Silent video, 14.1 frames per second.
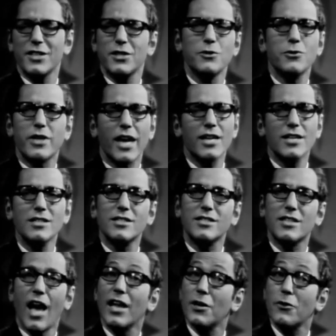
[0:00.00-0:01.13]
You can
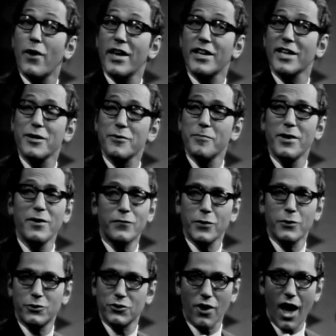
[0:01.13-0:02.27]
tolerate him if
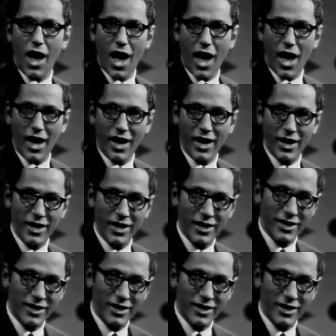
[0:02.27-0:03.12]
you try.